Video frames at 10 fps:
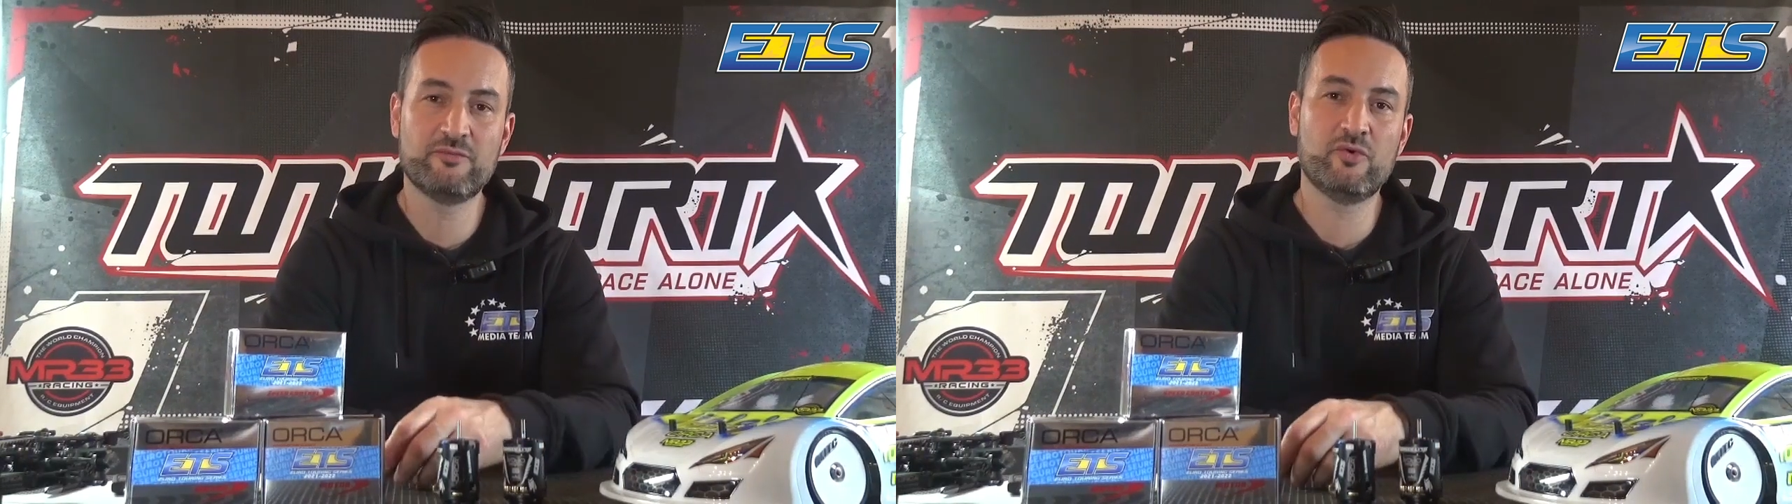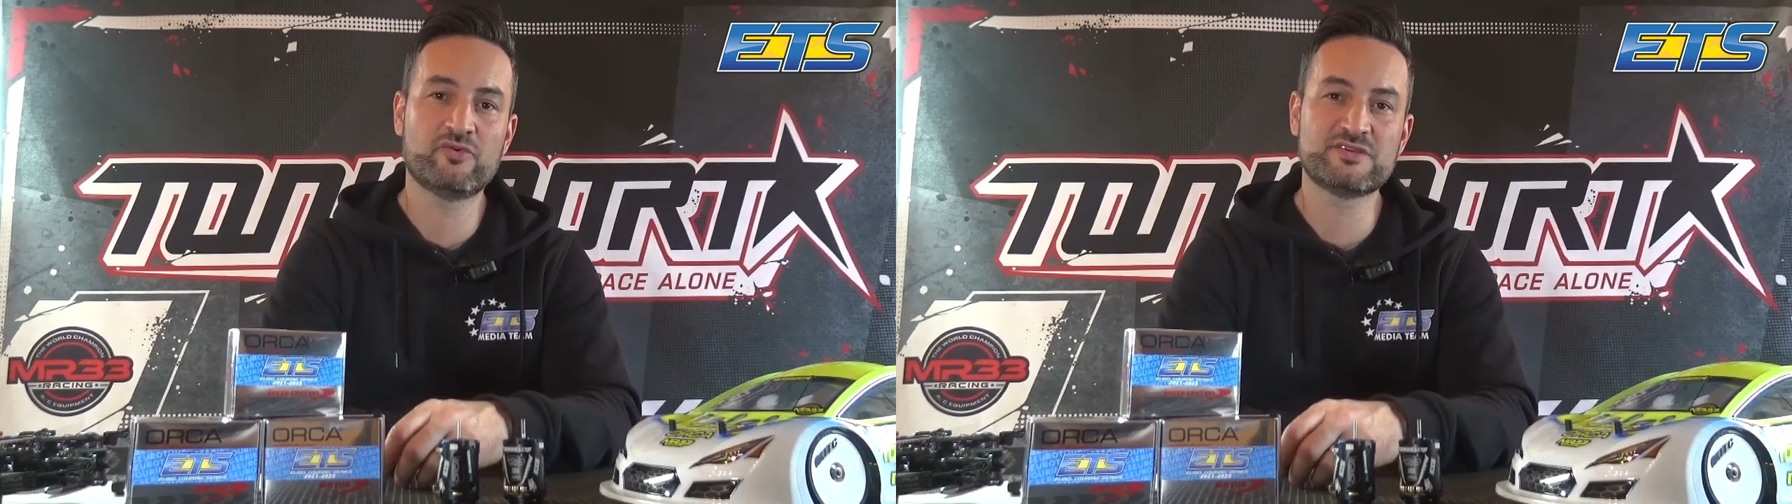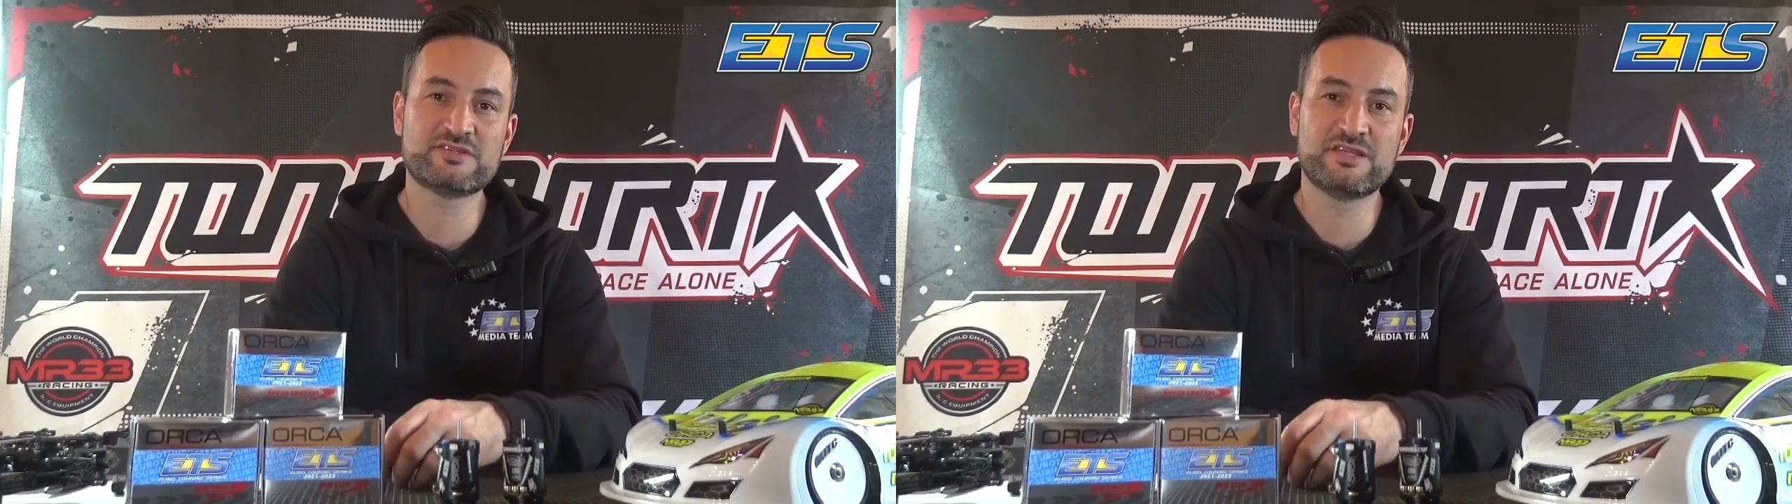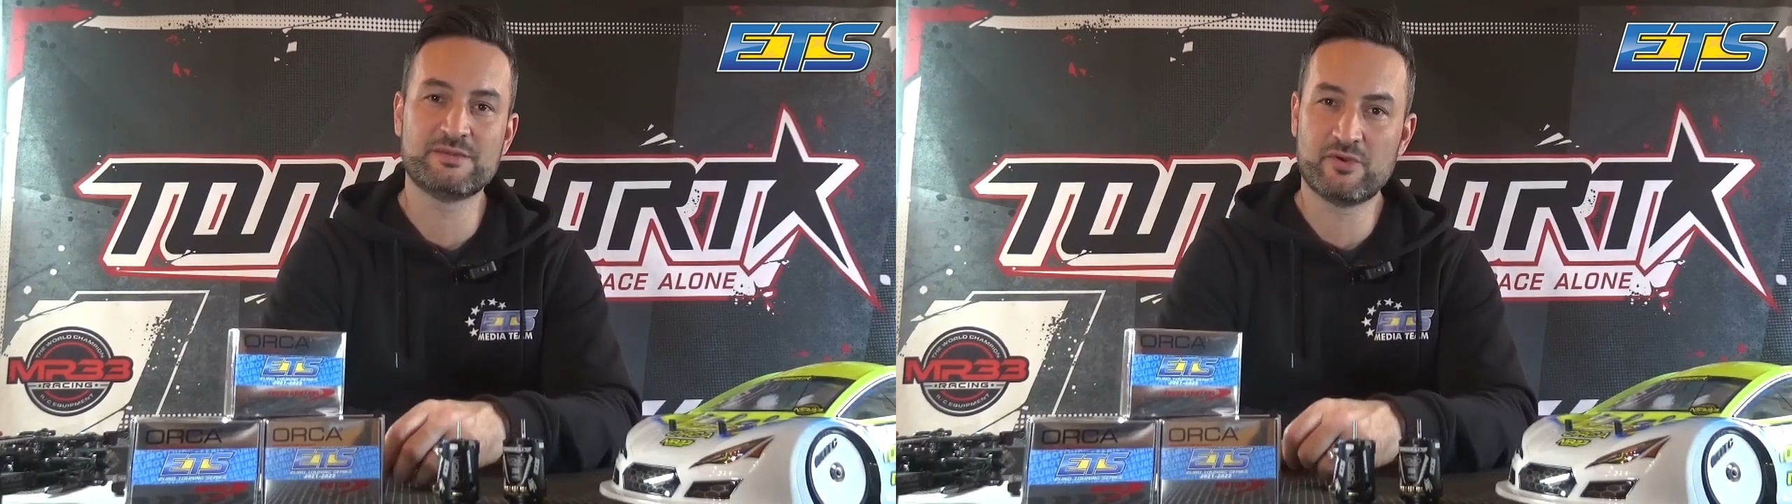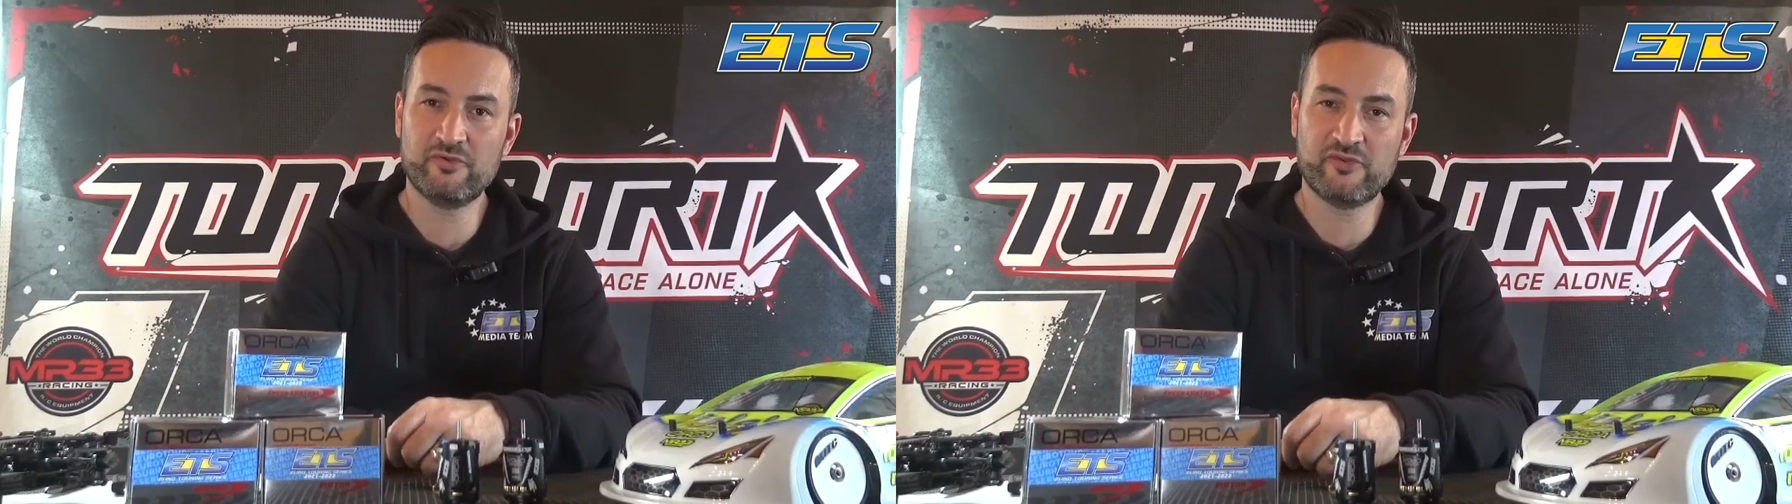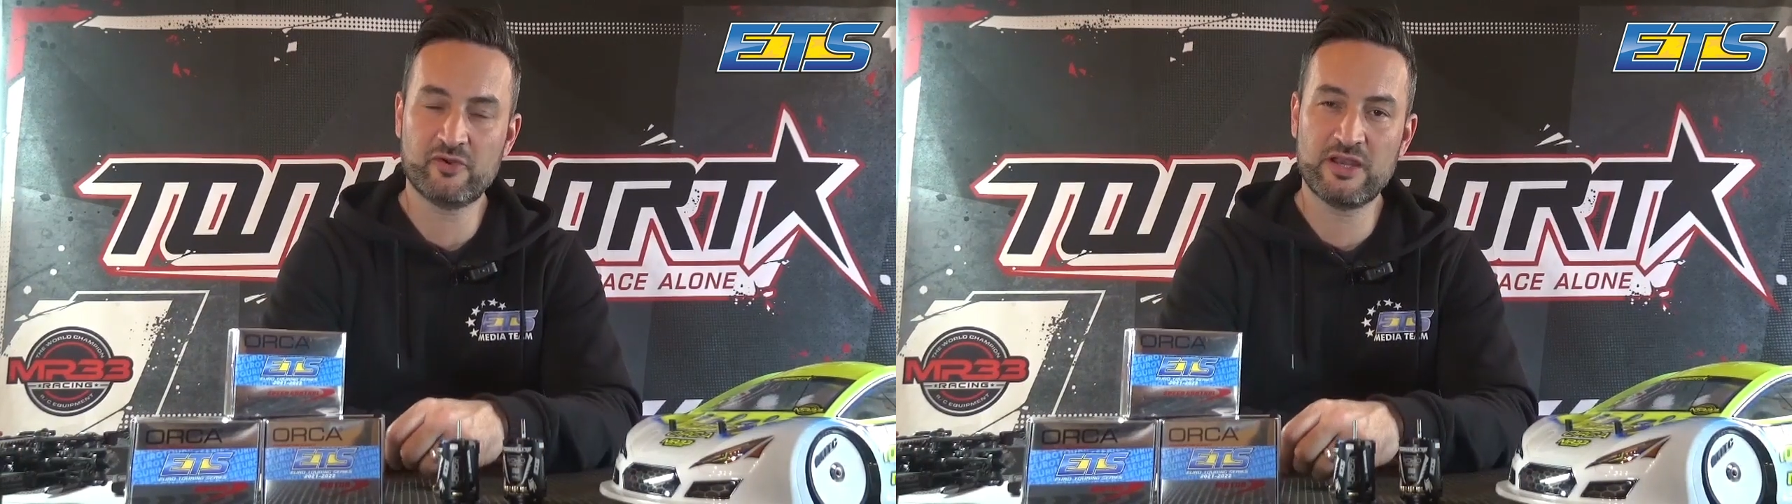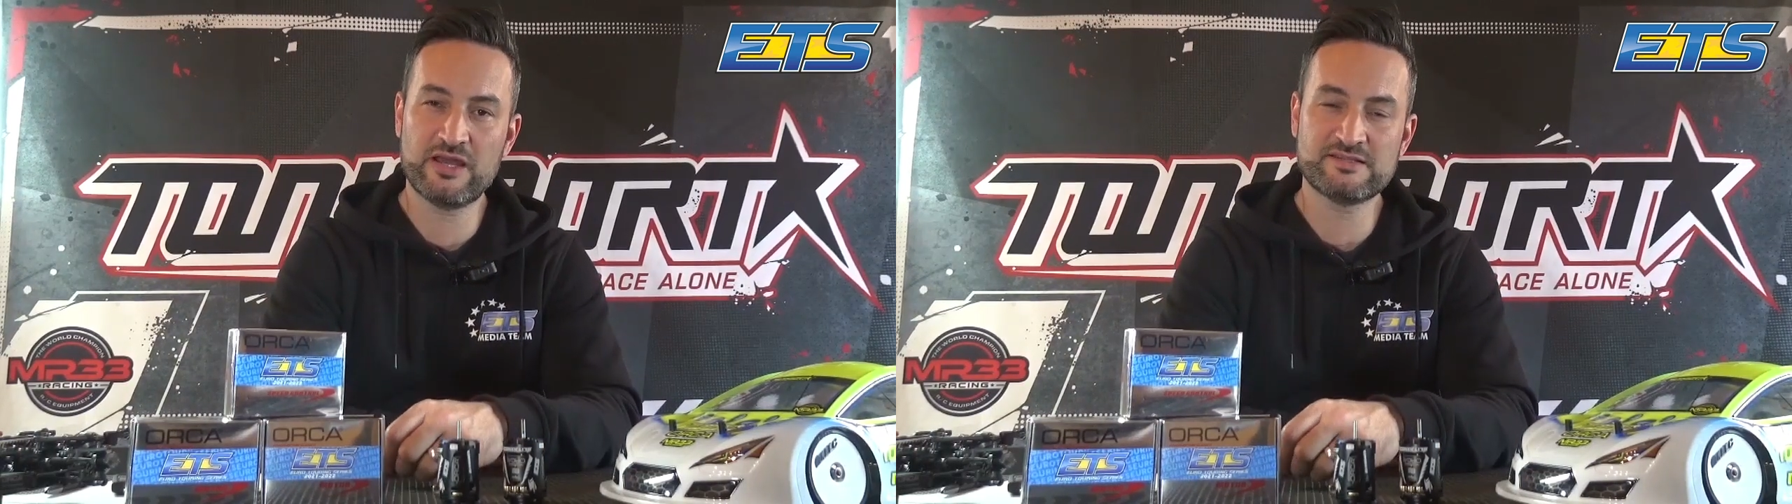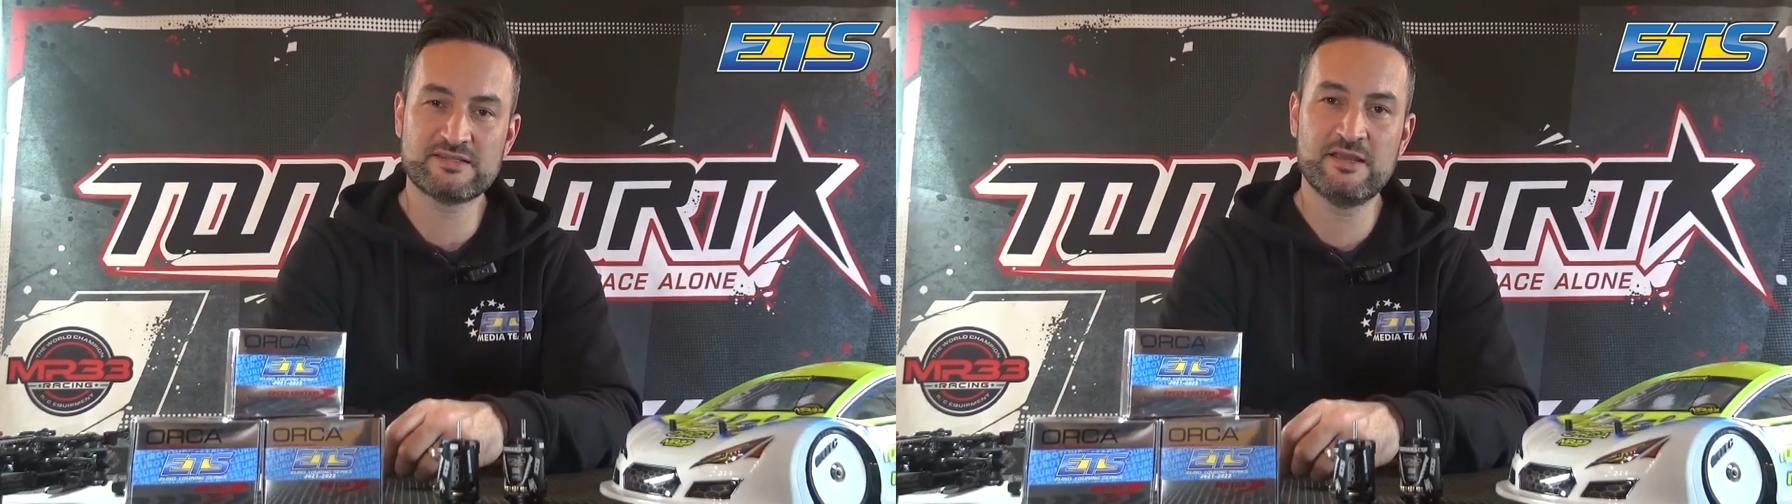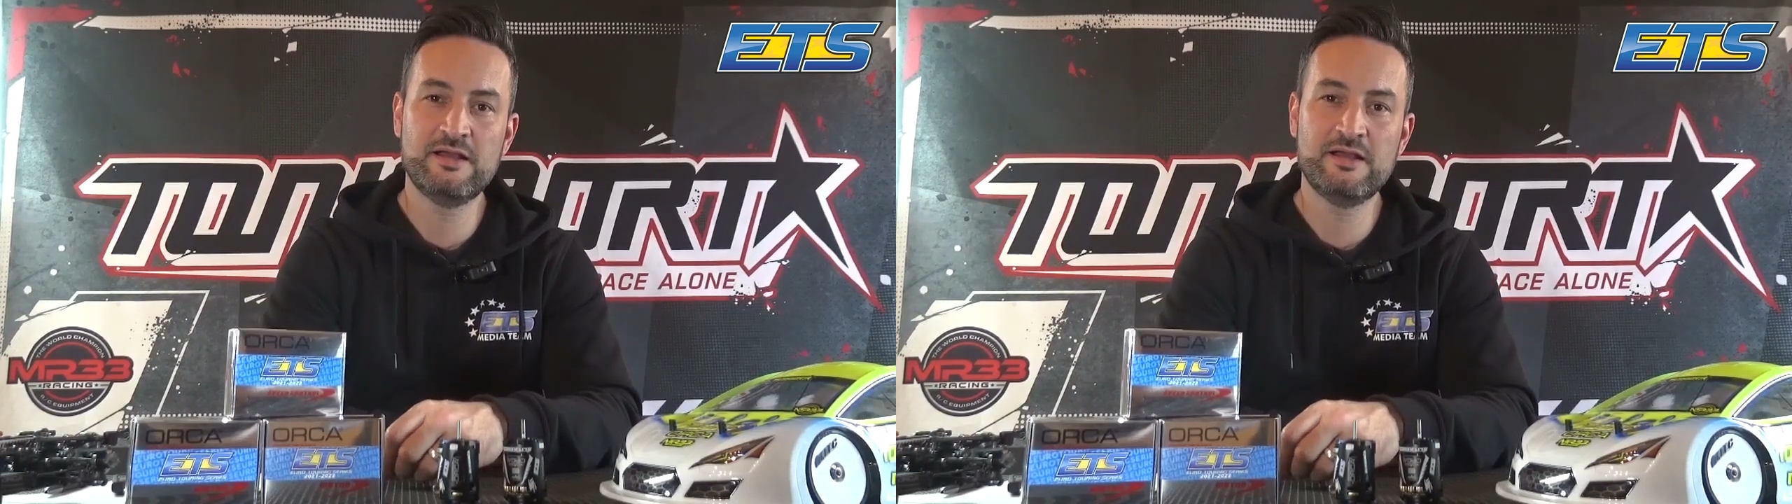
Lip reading: motors in the Pro Stock class